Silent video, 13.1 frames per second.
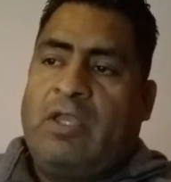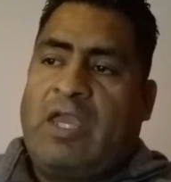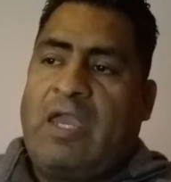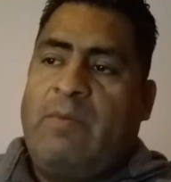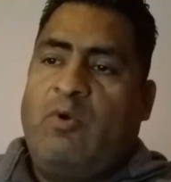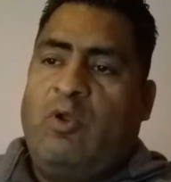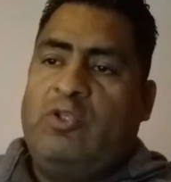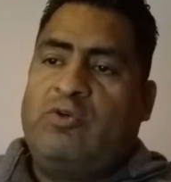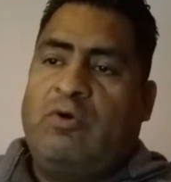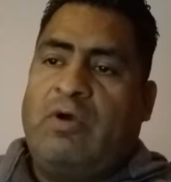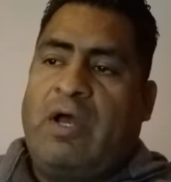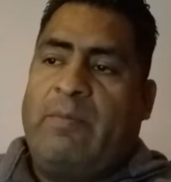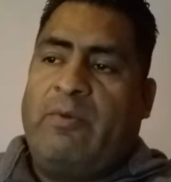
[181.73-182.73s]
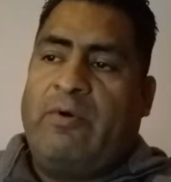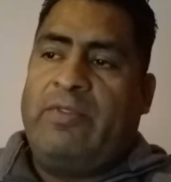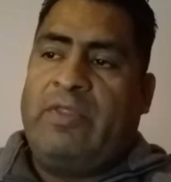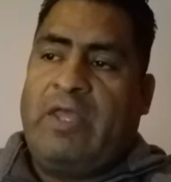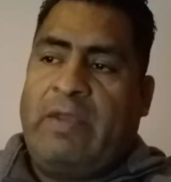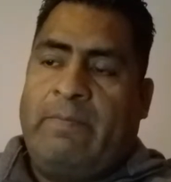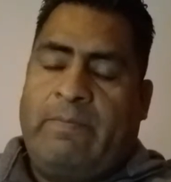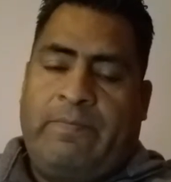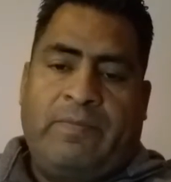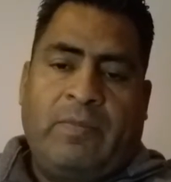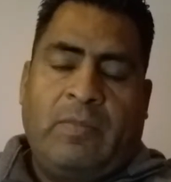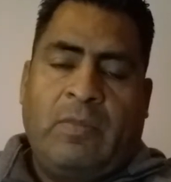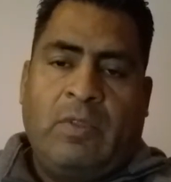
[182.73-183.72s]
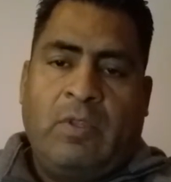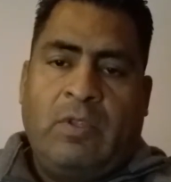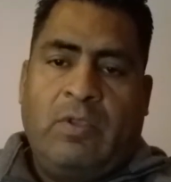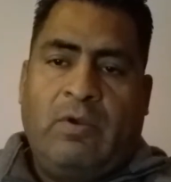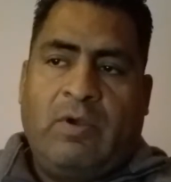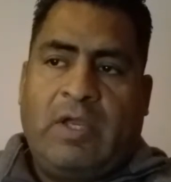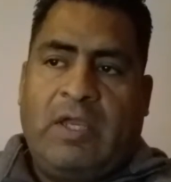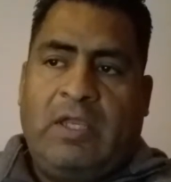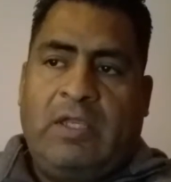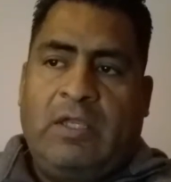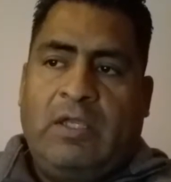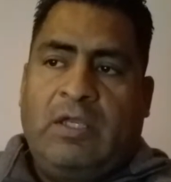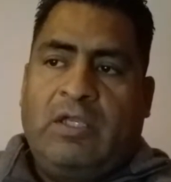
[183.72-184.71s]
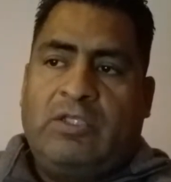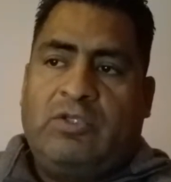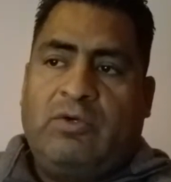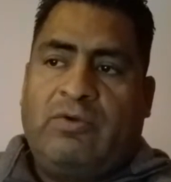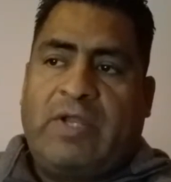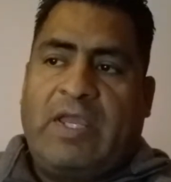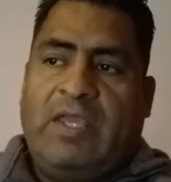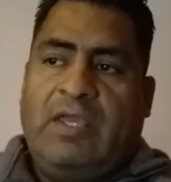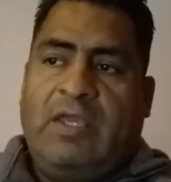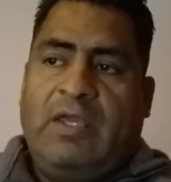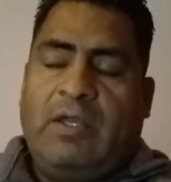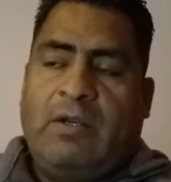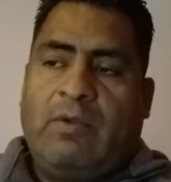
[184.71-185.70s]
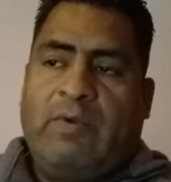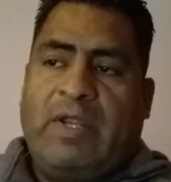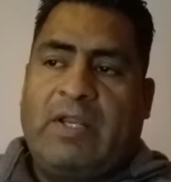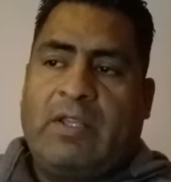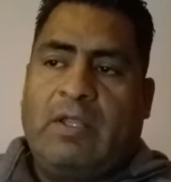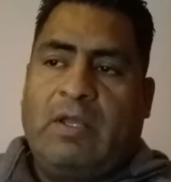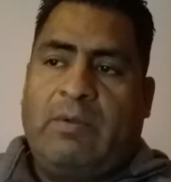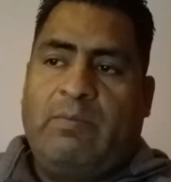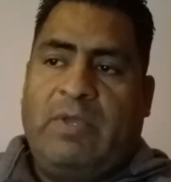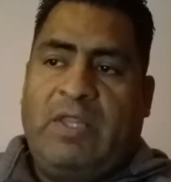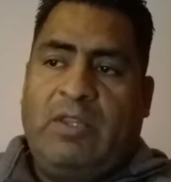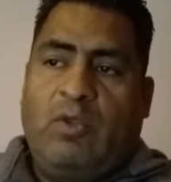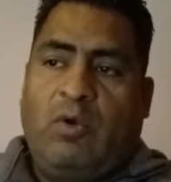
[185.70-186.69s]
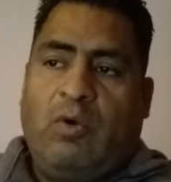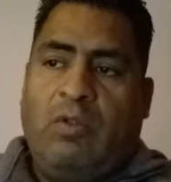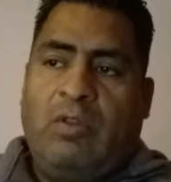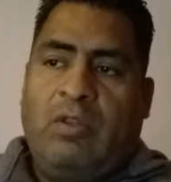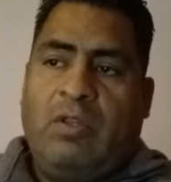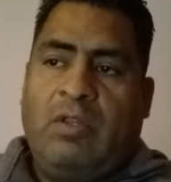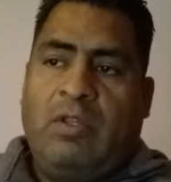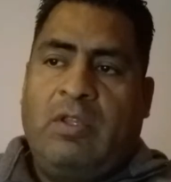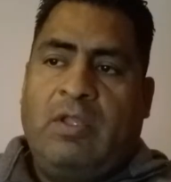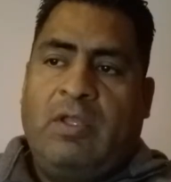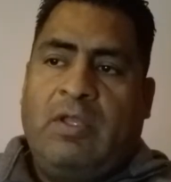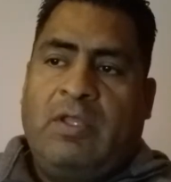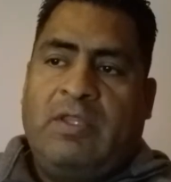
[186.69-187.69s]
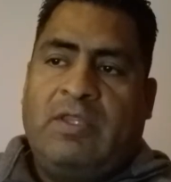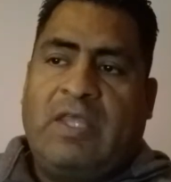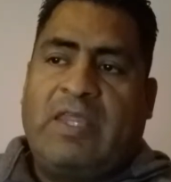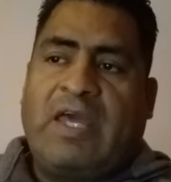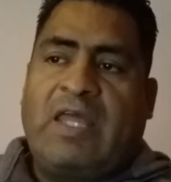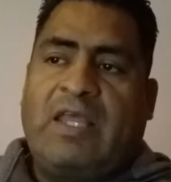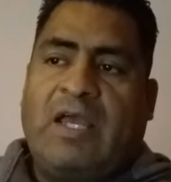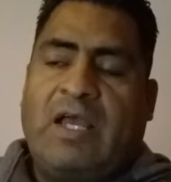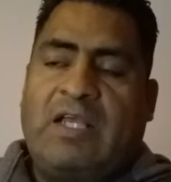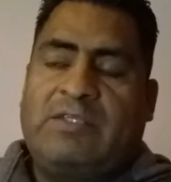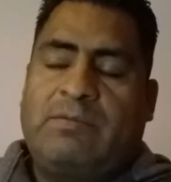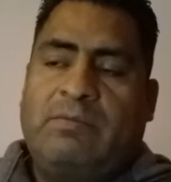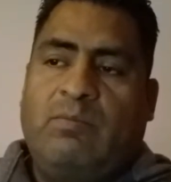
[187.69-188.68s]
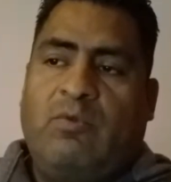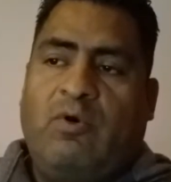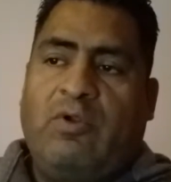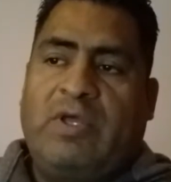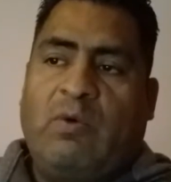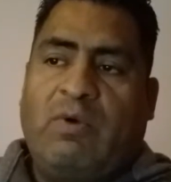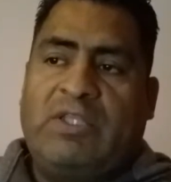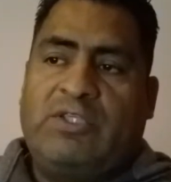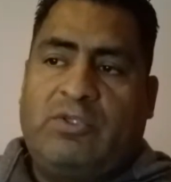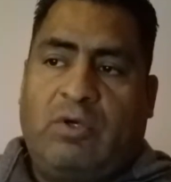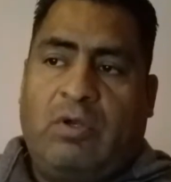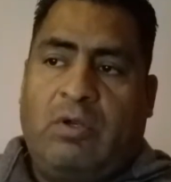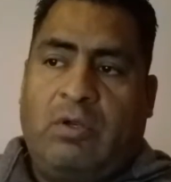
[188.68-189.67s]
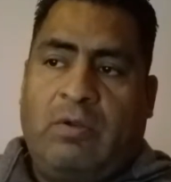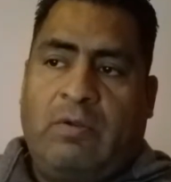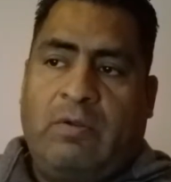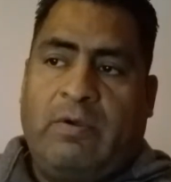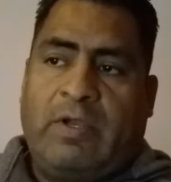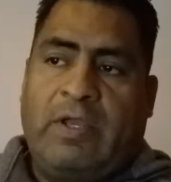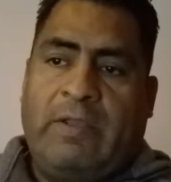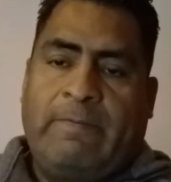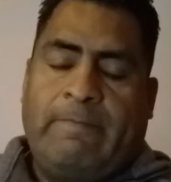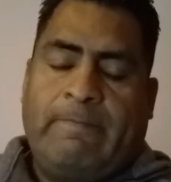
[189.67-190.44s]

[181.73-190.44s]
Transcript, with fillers: came also among them okay so right here we are being told that God has more than one son okay